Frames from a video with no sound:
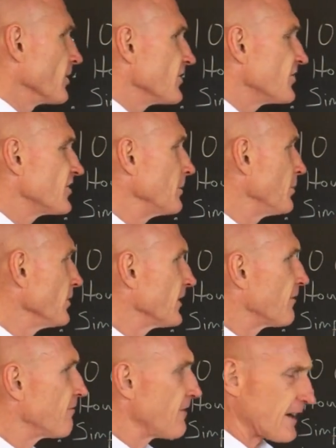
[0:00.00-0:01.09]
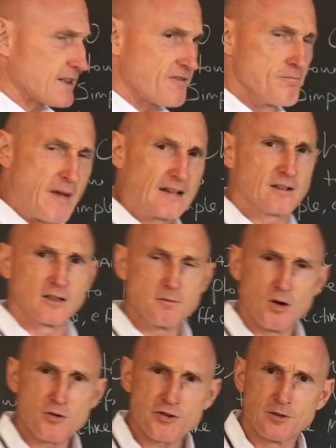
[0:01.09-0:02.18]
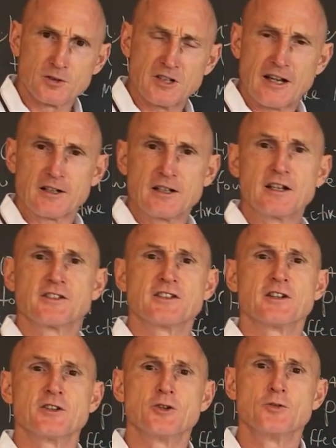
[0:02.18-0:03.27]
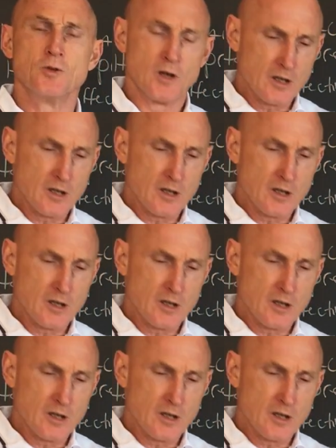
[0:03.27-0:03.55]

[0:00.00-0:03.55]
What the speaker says: to learn simple and effective mental emotional techniques that you